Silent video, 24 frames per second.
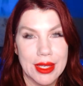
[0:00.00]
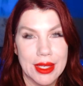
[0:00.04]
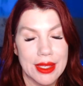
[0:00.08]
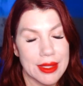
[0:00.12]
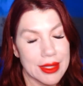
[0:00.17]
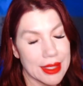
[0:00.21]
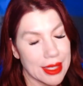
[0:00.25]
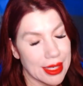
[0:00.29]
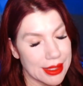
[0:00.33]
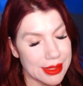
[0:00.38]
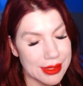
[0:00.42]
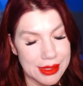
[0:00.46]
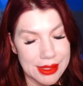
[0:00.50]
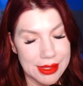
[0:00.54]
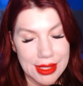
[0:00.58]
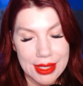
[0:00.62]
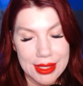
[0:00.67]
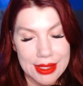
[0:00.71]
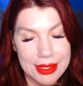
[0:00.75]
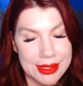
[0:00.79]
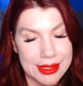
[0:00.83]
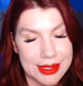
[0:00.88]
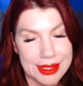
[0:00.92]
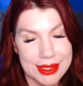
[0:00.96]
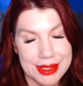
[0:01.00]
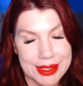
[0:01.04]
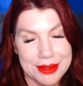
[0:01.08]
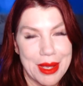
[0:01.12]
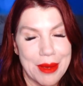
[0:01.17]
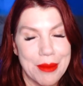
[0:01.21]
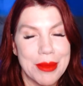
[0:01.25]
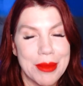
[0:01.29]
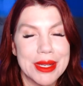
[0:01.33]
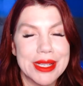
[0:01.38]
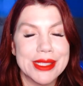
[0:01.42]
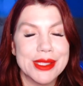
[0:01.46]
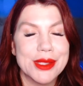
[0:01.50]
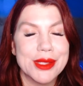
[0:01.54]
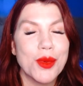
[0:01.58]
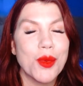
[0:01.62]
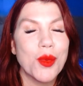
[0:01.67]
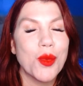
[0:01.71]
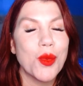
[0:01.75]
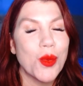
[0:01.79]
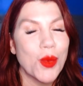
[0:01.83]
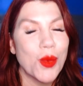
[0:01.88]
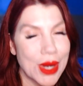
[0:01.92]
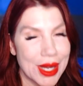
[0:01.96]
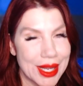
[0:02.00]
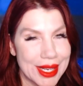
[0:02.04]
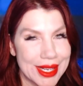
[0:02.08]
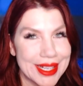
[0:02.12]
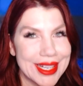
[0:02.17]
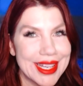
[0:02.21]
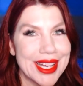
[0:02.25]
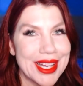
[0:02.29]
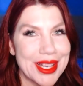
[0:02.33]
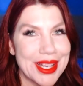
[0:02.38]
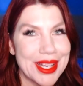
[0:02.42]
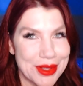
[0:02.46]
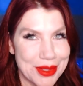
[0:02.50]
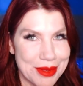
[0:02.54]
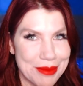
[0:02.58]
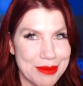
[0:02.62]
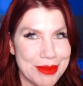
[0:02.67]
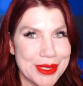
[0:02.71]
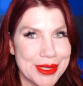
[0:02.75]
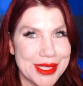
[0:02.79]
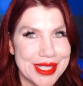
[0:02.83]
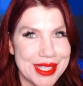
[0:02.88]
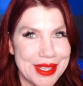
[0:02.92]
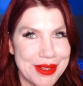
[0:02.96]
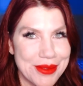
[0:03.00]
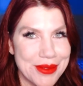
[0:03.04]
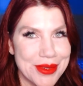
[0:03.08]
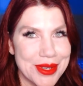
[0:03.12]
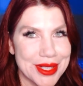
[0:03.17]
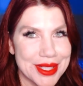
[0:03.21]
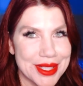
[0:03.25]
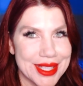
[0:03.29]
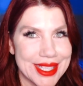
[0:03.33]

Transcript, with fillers: And that is not easy, but it's 100% worth